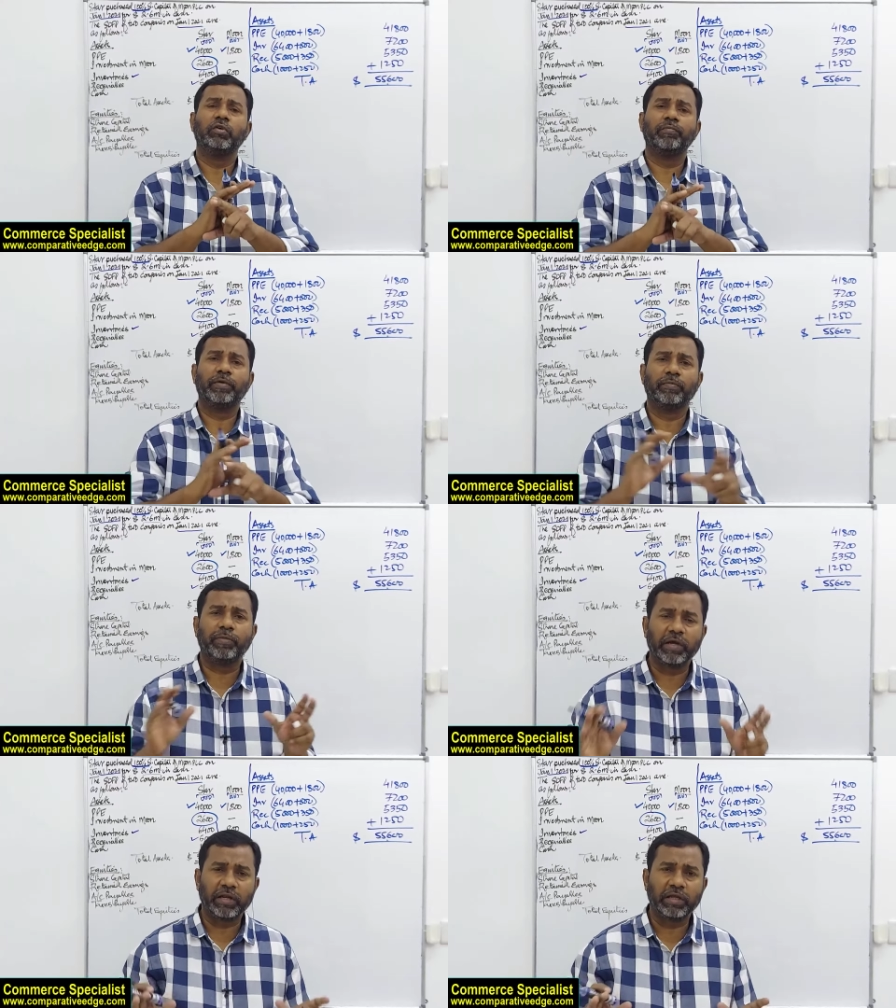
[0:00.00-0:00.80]
you're
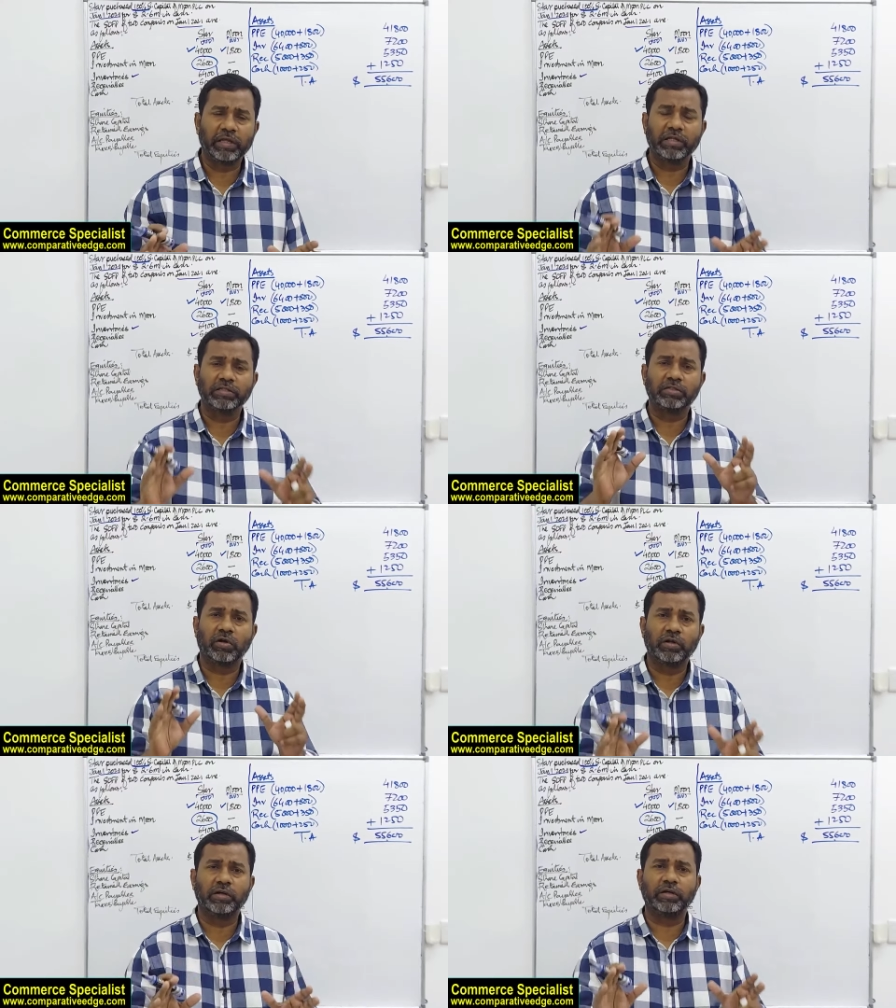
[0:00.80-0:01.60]
preparing
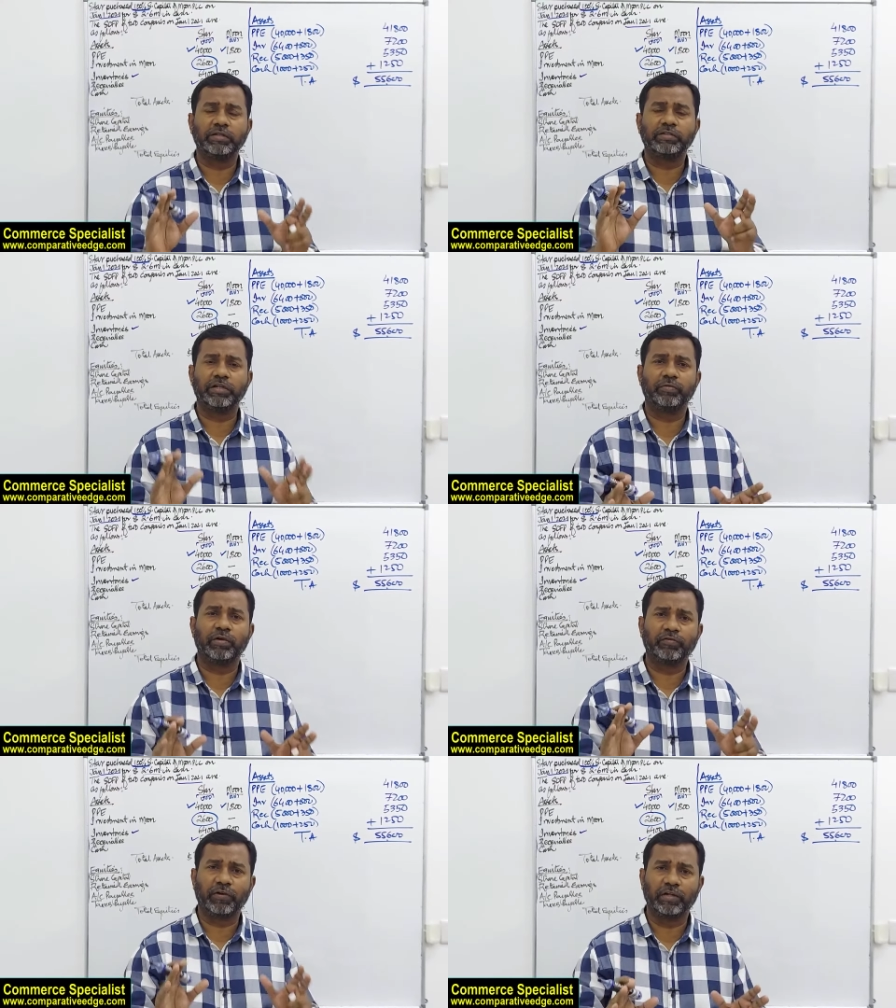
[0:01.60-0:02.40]
consolidated
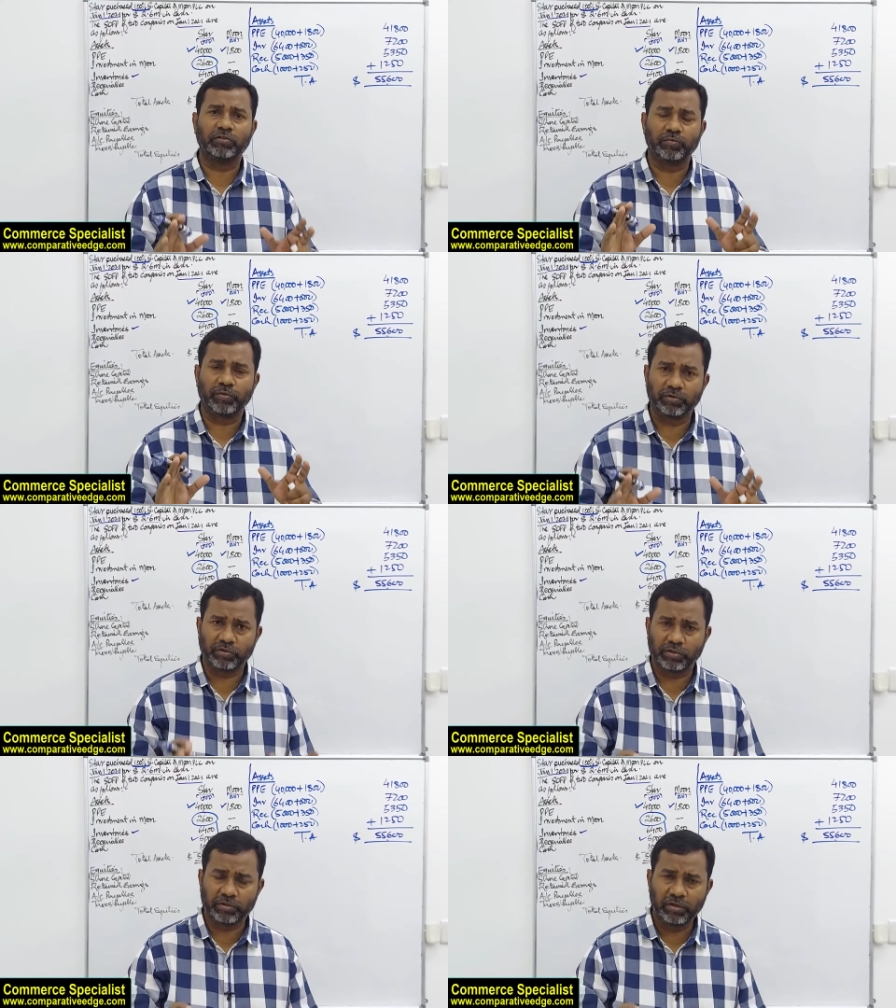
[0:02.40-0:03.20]
statement of financial
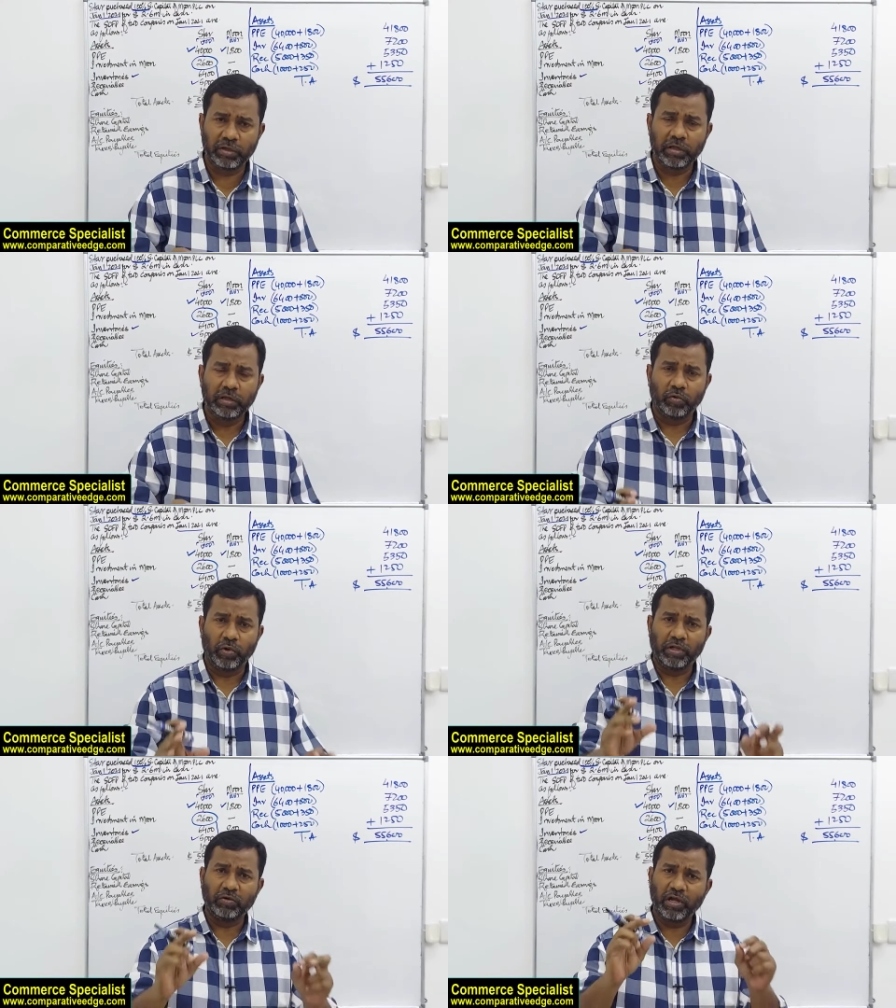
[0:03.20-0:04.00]
position
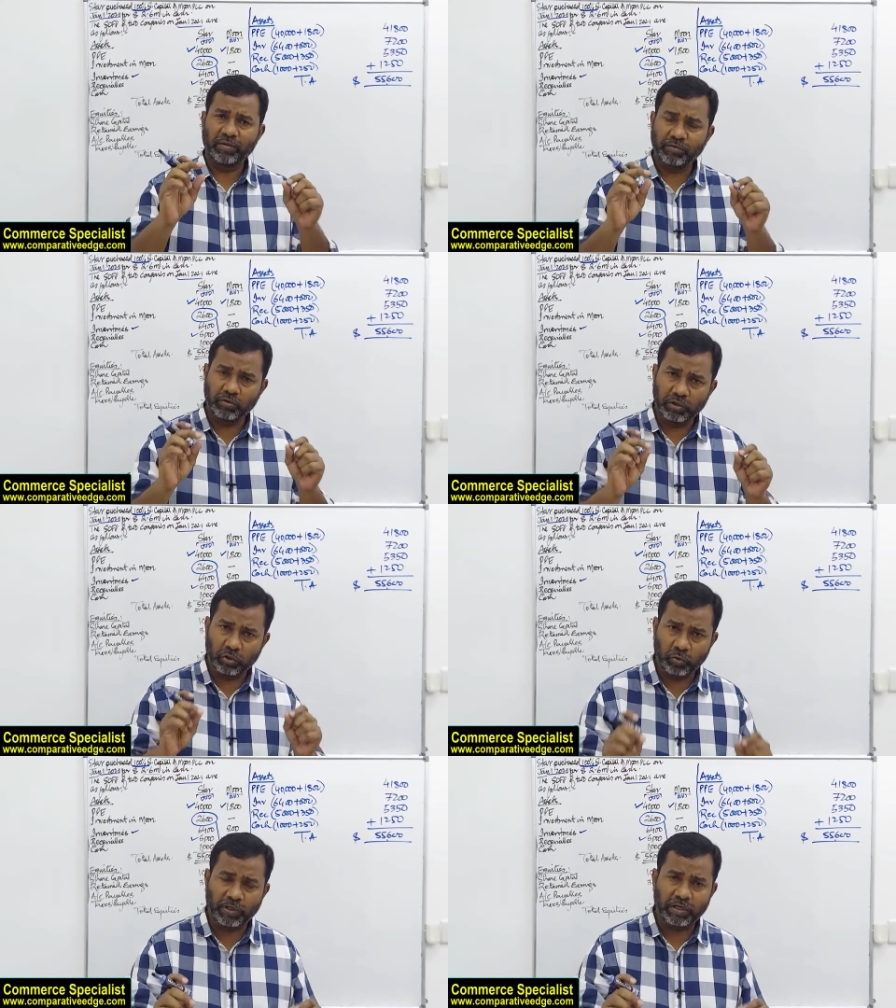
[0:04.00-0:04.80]
when you come to
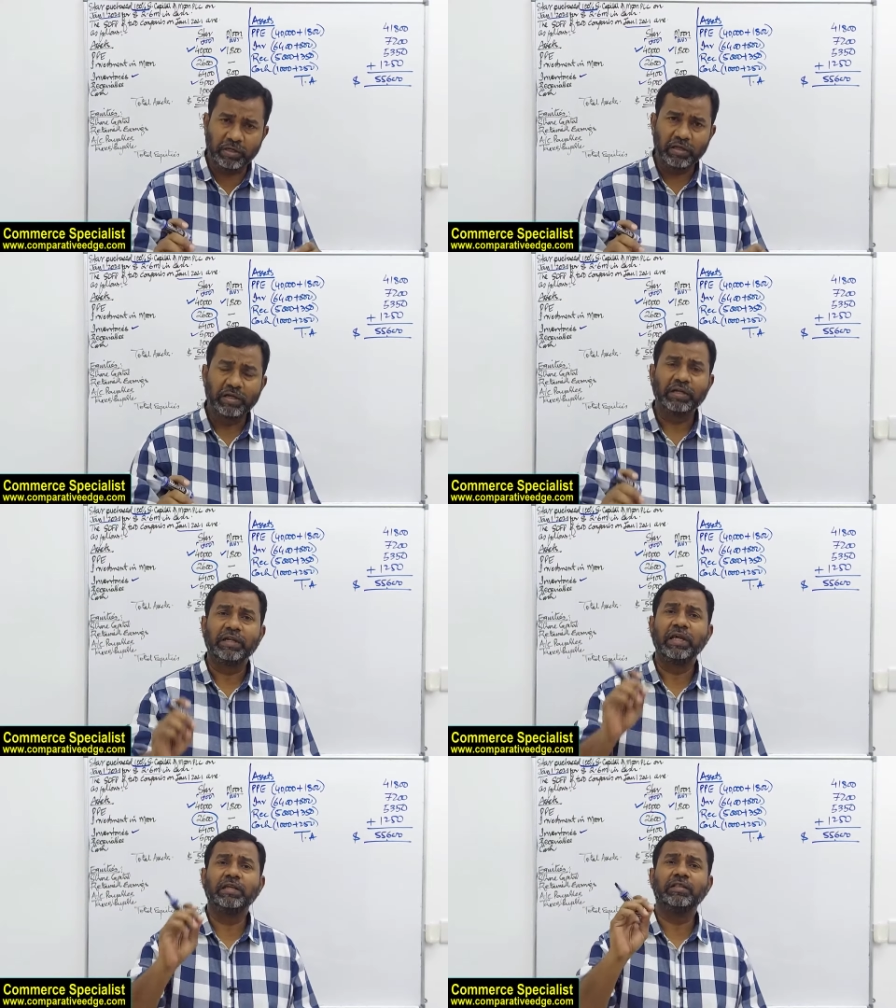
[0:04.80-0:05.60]
equity
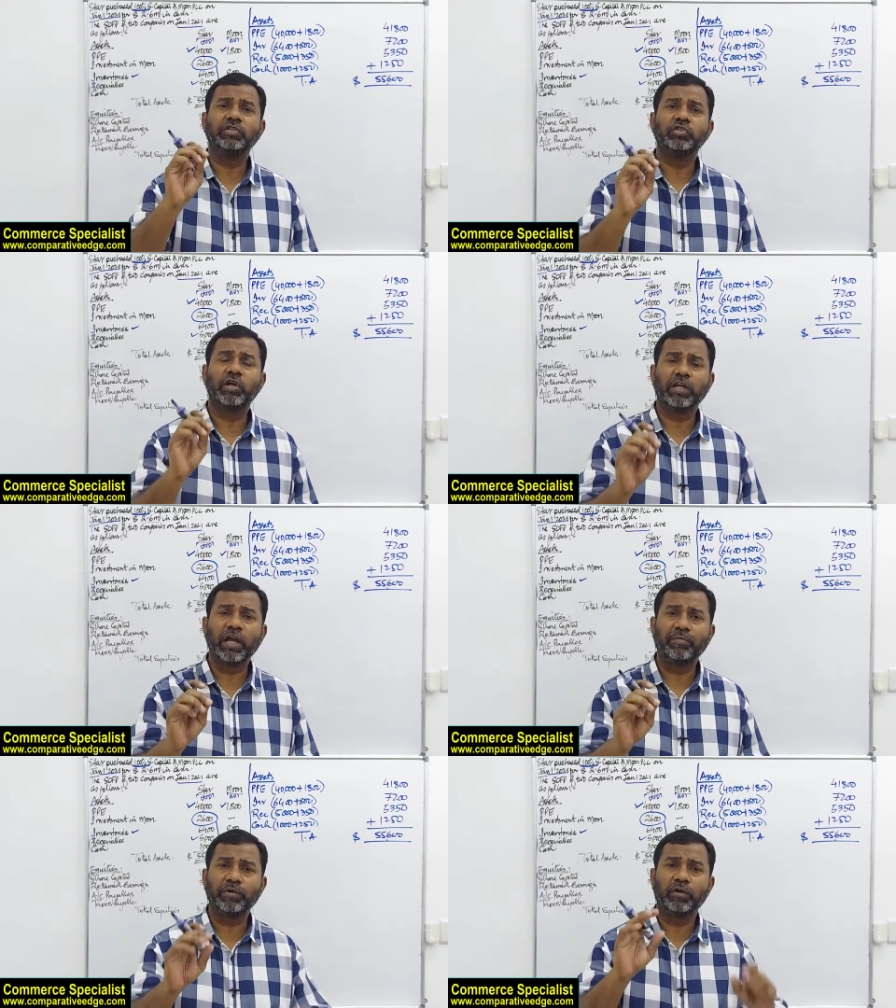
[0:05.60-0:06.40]
take the share
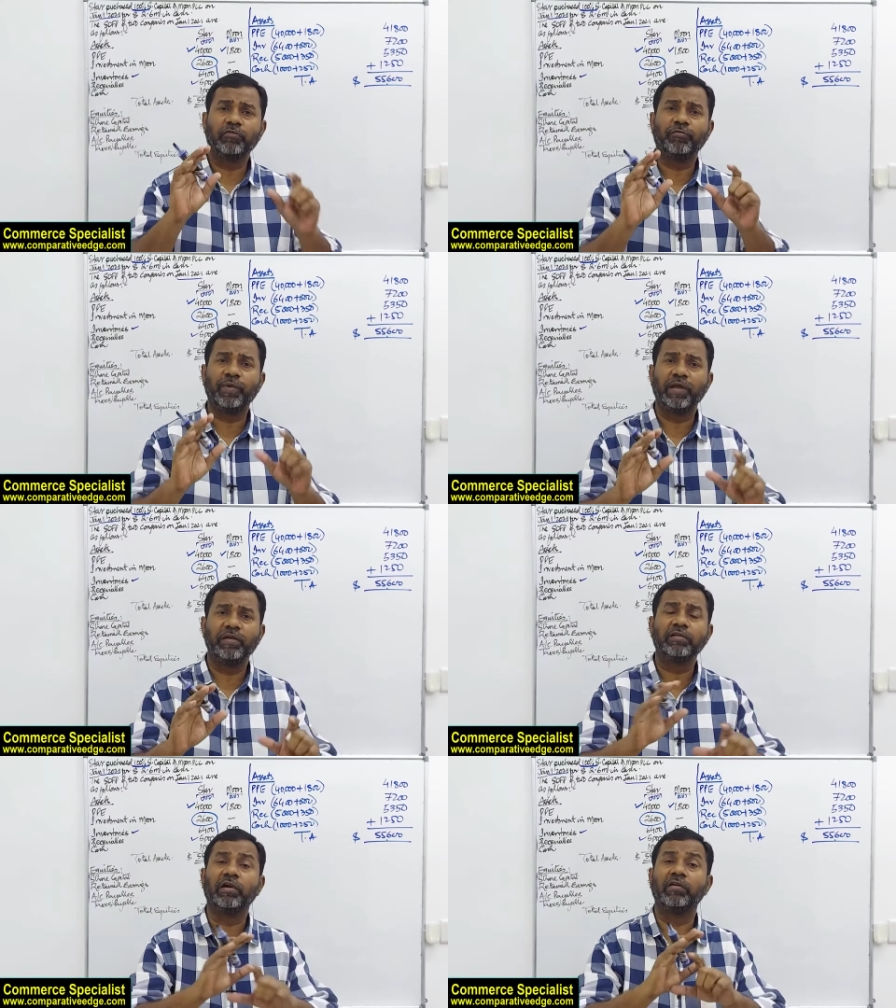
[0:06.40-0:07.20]
capital of
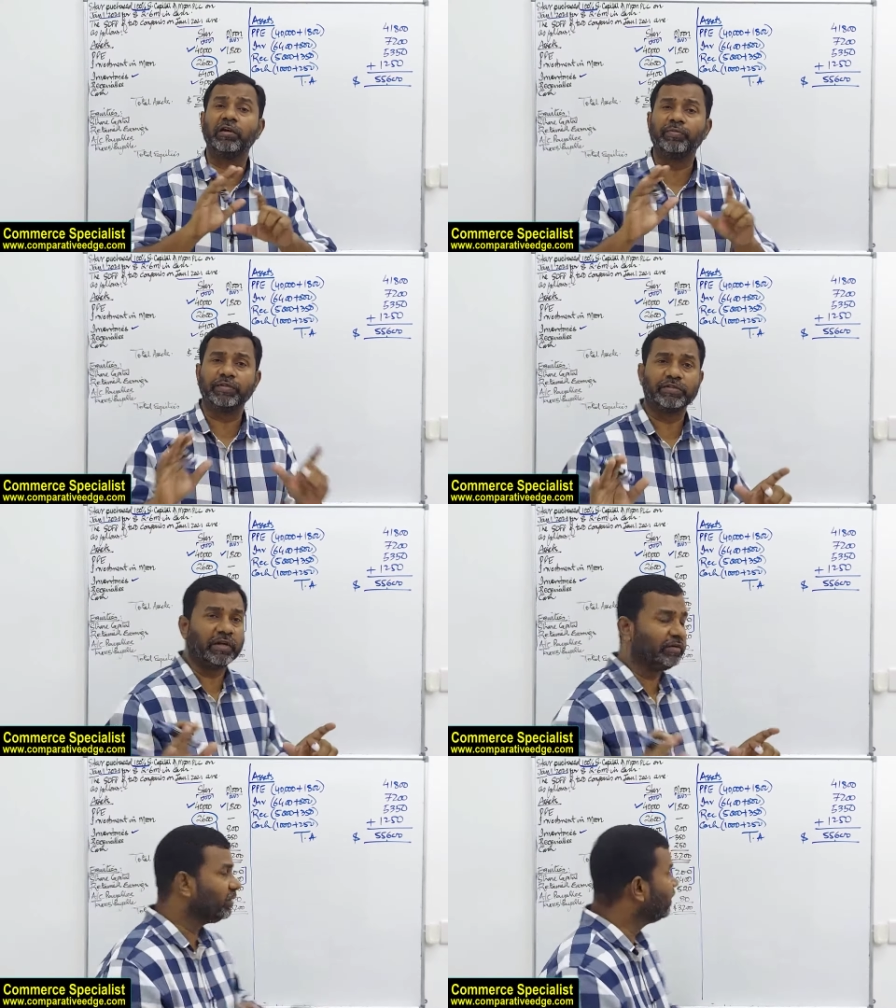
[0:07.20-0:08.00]
parent
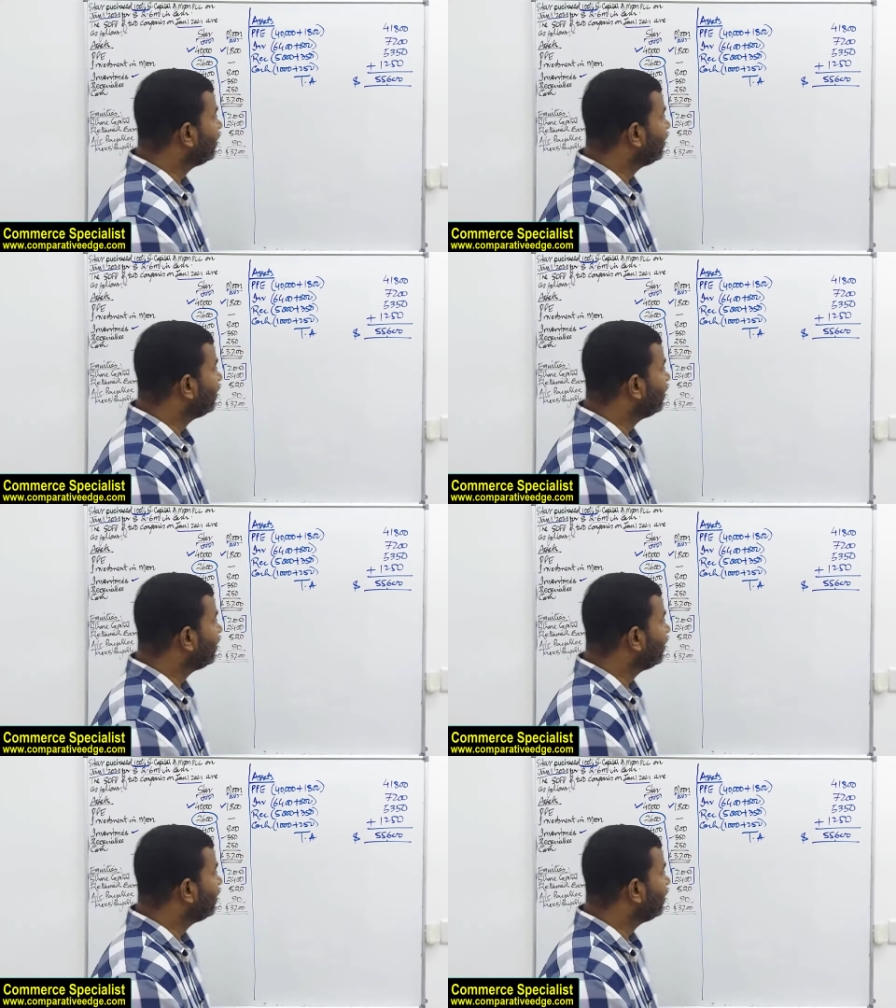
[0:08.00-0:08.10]
100%